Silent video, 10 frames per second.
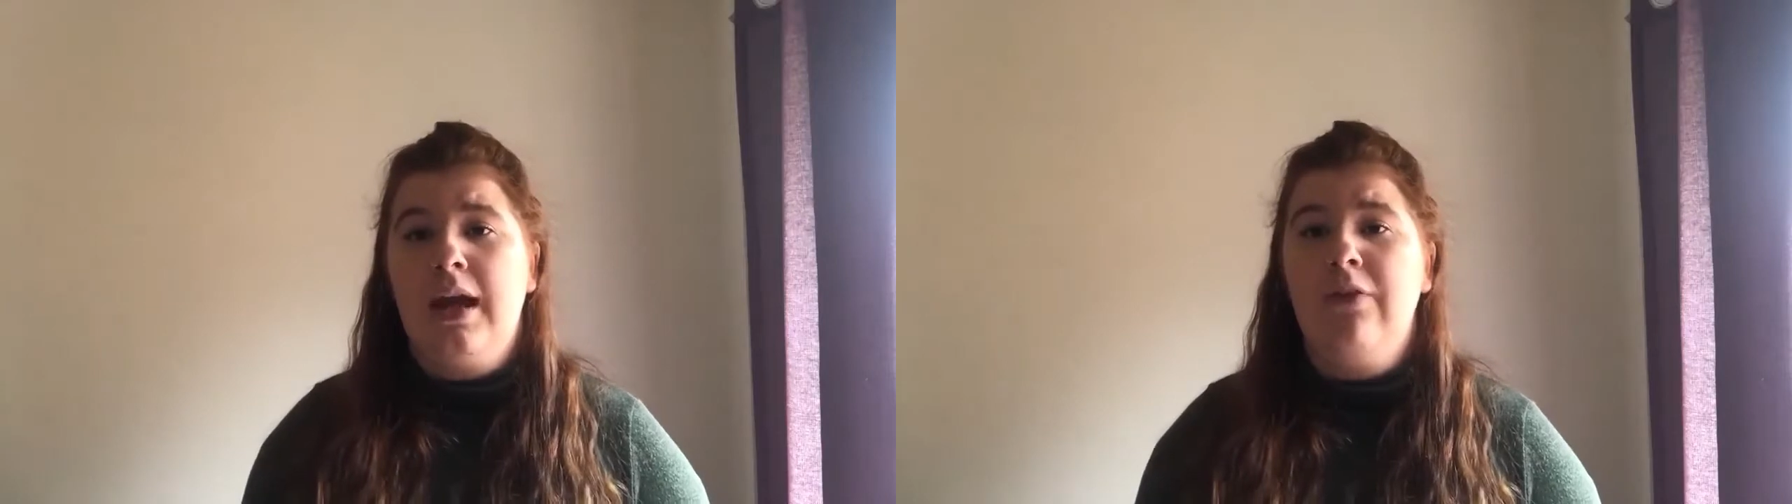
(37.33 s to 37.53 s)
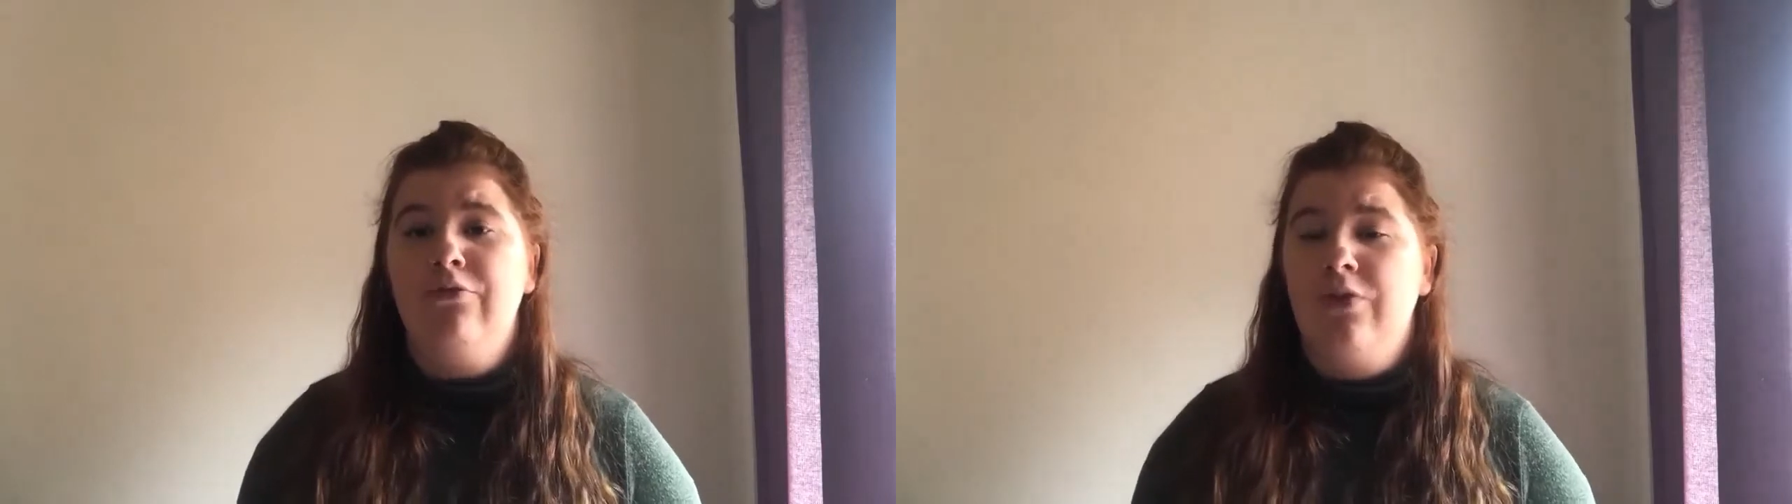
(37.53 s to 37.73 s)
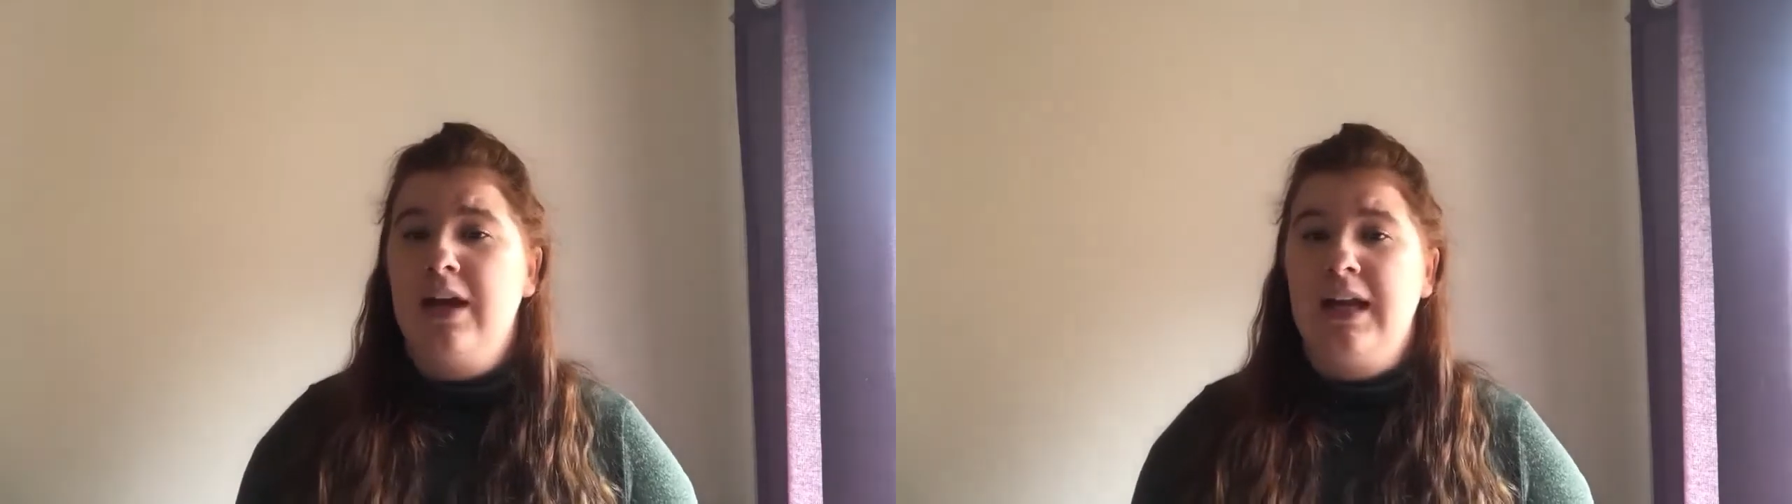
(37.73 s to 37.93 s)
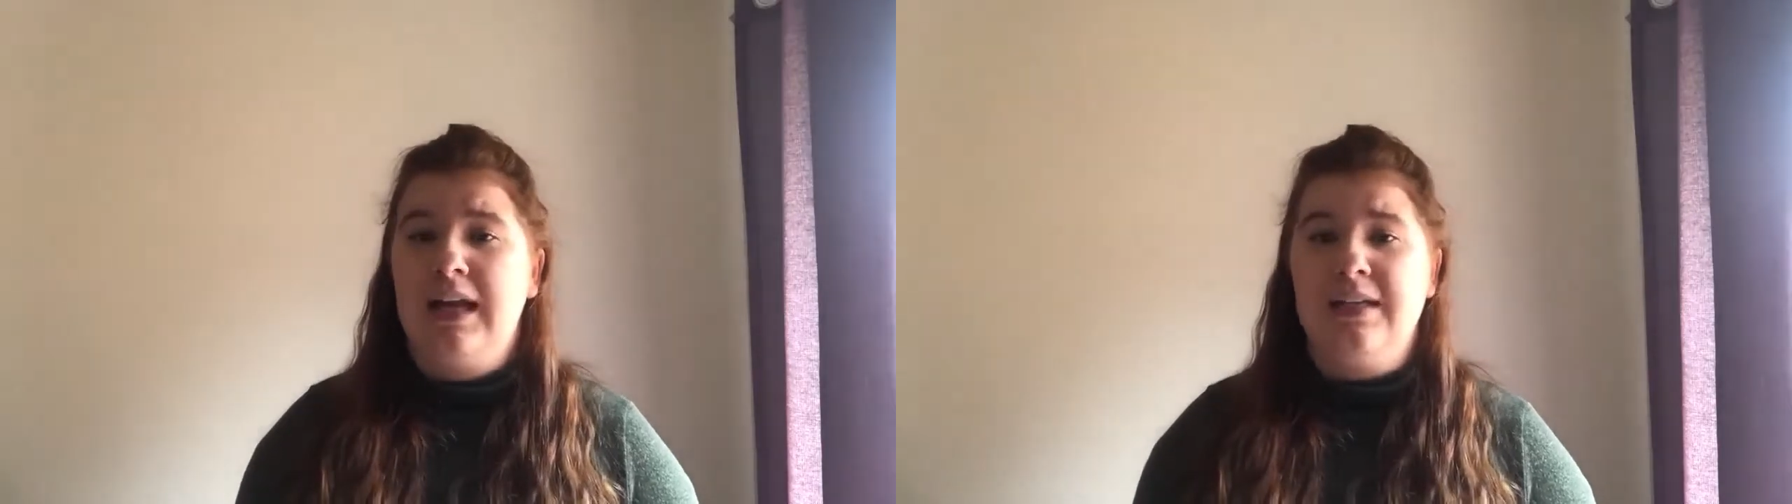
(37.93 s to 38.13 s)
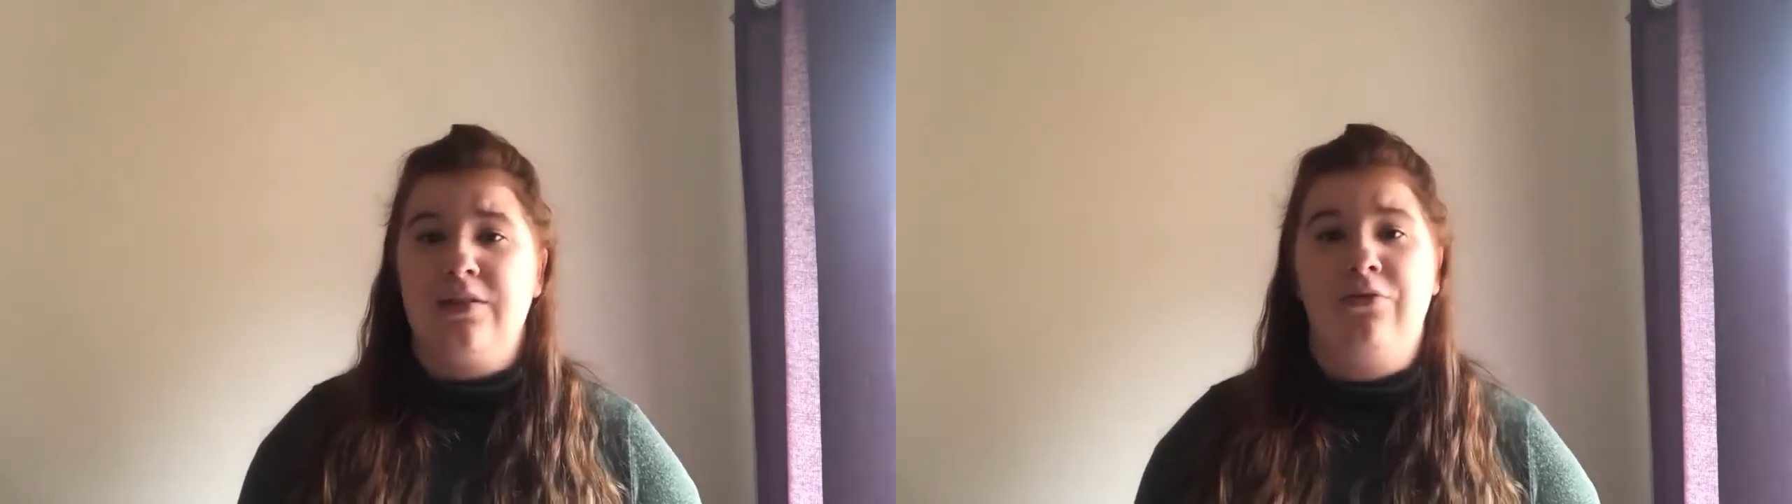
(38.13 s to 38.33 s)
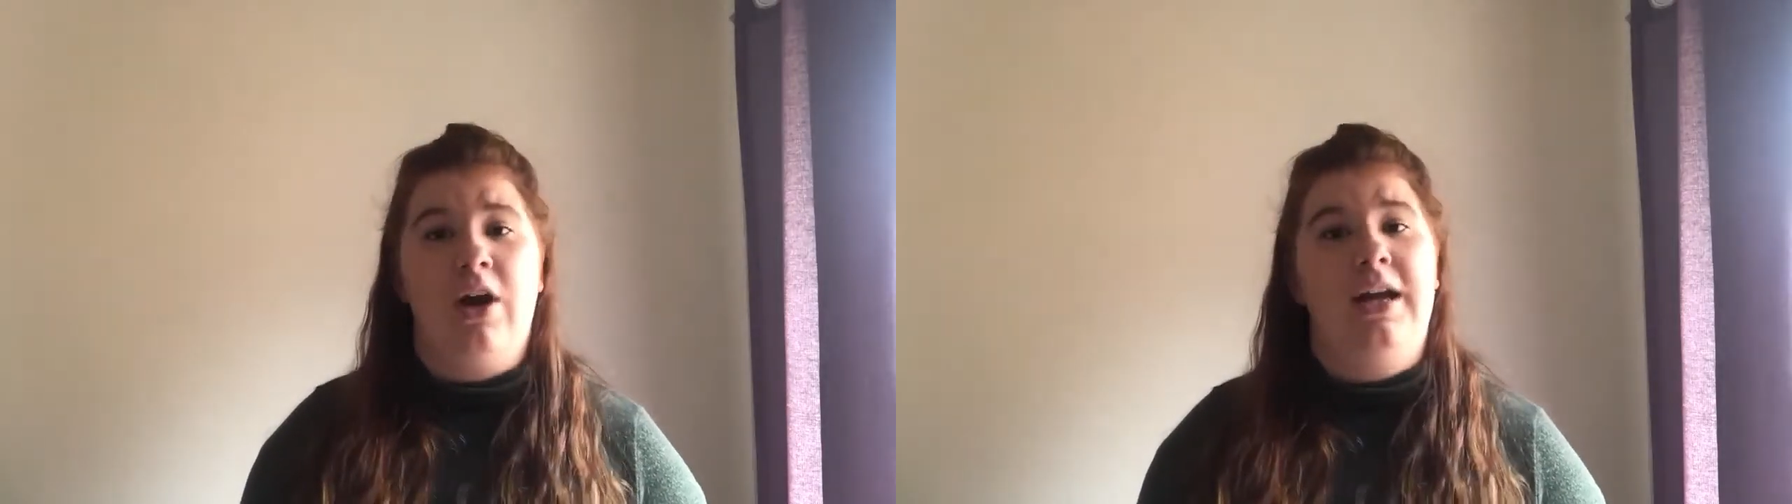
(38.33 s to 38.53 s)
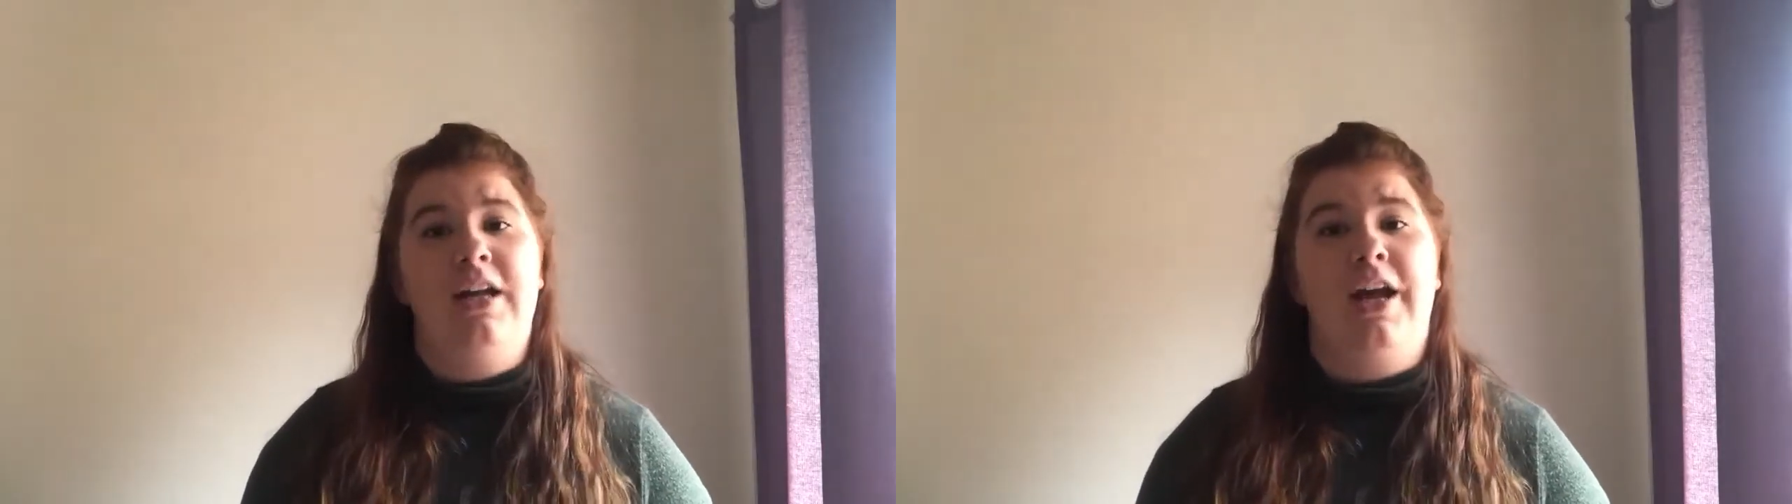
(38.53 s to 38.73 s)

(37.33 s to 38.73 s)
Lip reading: It really is a ride